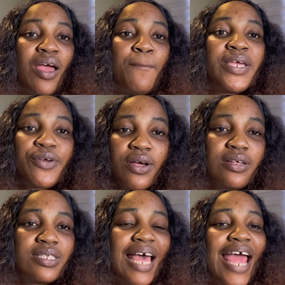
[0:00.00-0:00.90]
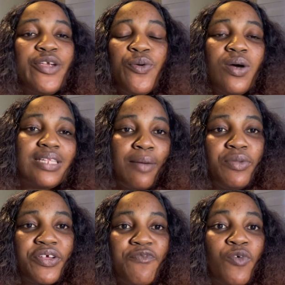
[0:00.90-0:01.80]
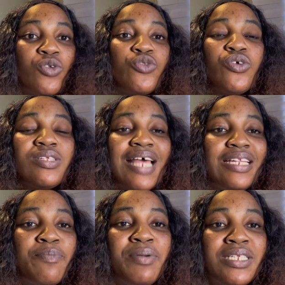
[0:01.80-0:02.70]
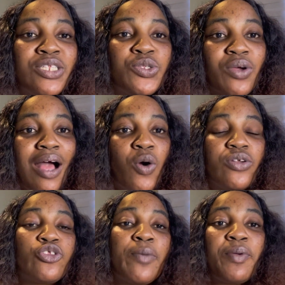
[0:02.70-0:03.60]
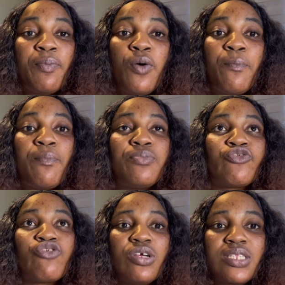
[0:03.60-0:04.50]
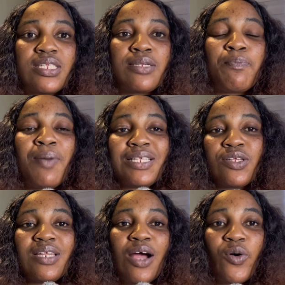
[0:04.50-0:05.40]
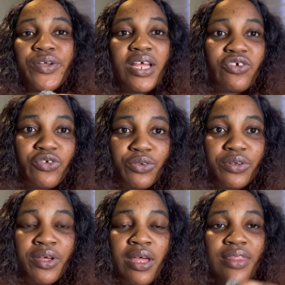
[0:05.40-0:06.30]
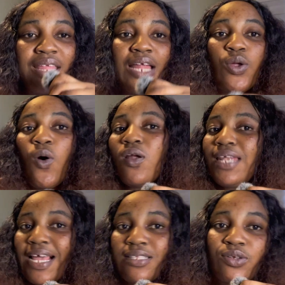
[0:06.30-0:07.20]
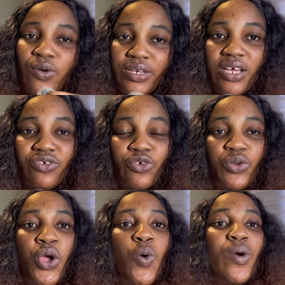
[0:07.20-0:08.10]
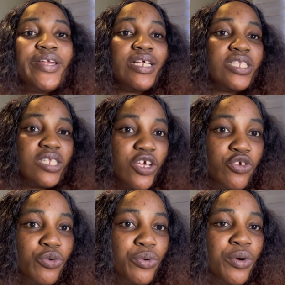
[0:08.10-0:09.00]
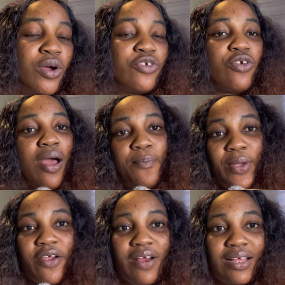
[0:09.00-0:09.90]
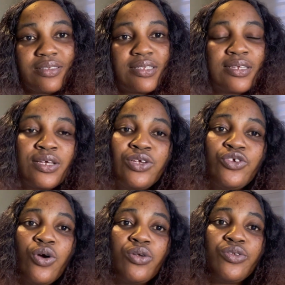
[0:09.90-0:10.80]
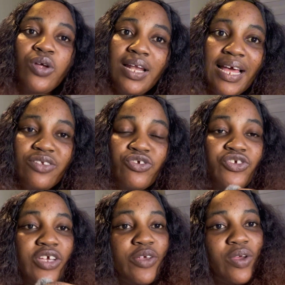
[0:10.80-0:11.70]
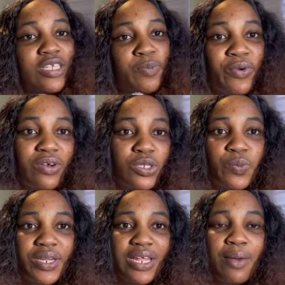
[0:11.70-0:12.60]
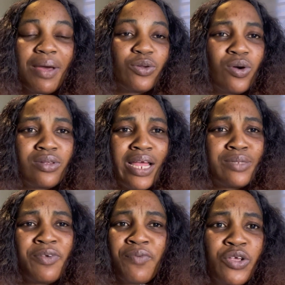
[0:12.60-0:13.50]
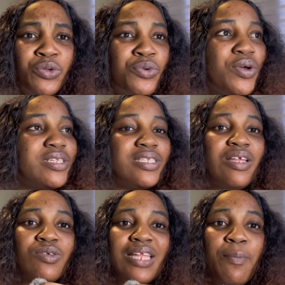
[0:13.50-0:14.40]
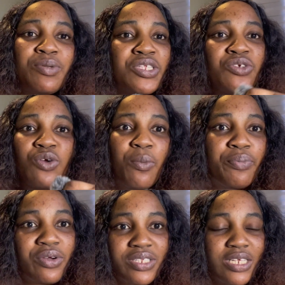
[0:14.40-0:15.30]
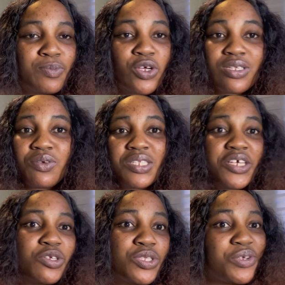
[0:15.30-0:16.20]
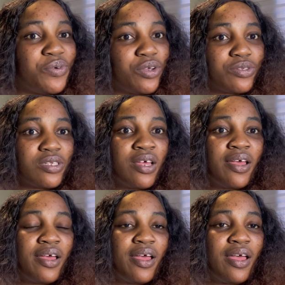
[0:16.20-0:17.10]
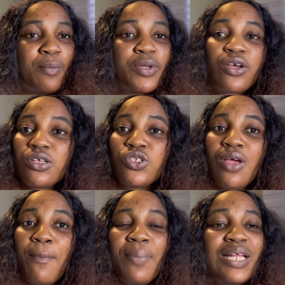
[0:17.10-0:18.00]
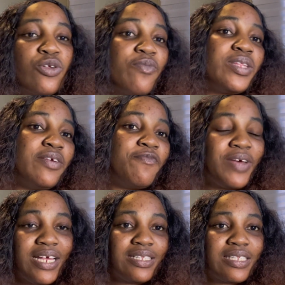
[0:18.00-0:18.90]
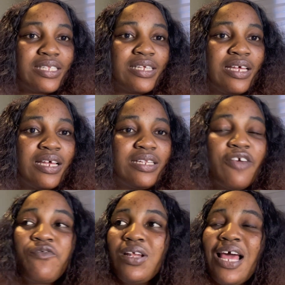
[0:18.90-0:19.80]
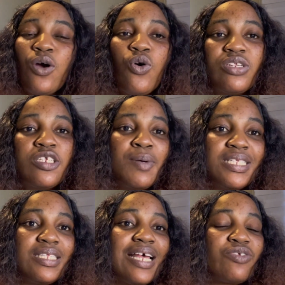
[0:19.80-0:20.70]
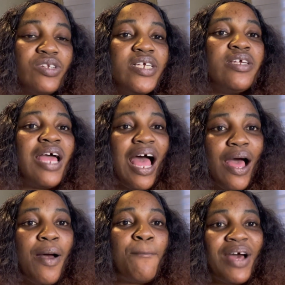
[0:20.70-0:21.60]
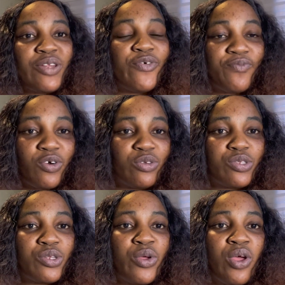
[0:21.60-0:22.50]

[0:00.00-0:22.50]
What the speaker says: Because I know what I'm looking for. Those are the places you can connect. So people trust personal connection than online connection. When they see you, your appearance, your knowledge, you share your experience with them and all that. Before you know it, they'll start putting you on projects because they'll take you serious because you are part of the event. They feel like, oh, this person is actually part of us.